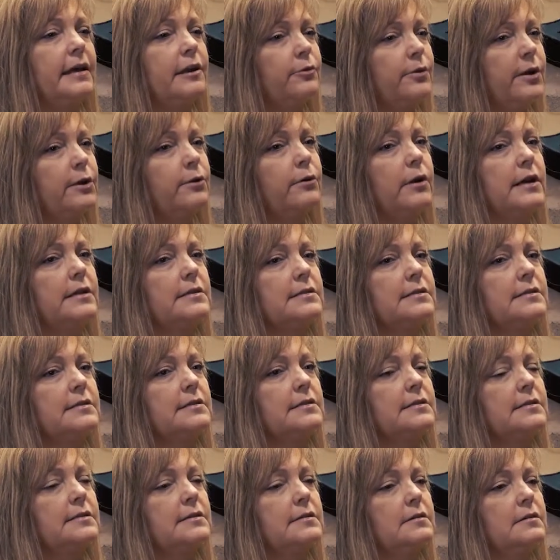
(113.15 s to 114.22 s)
regress.
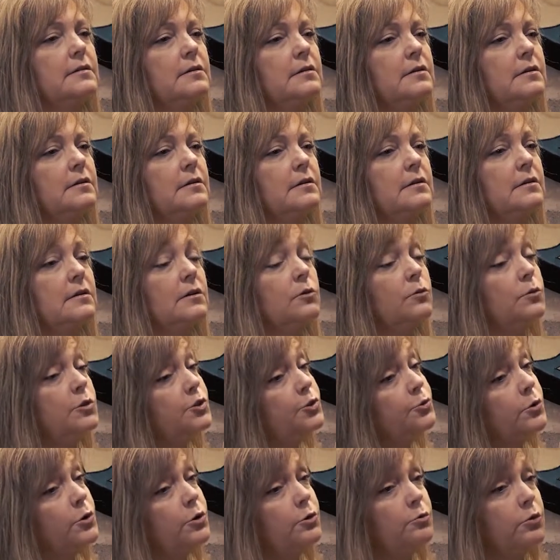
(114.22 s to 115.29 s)
Which
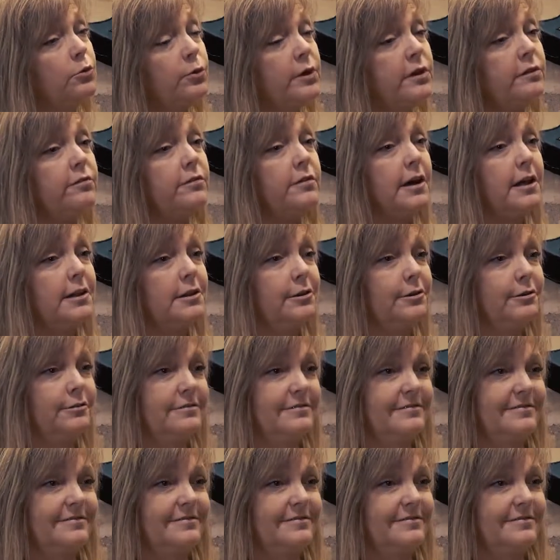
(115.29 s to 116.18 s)
road will we follow?